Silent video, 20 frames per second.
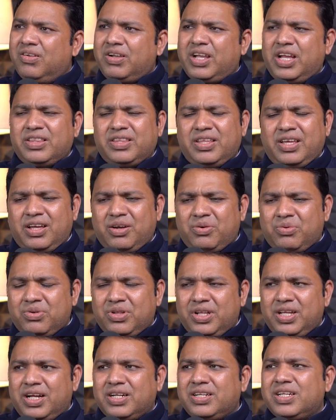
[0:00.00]
Okay, they
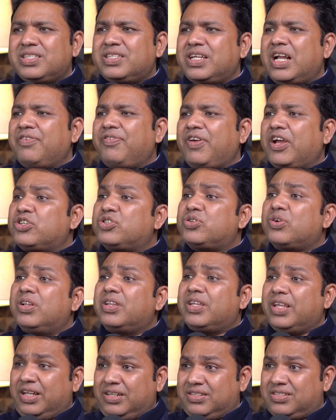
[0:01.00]
only understand factual
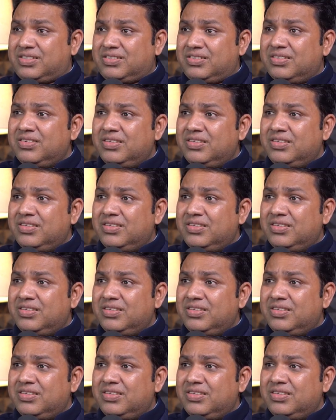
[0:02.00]
things.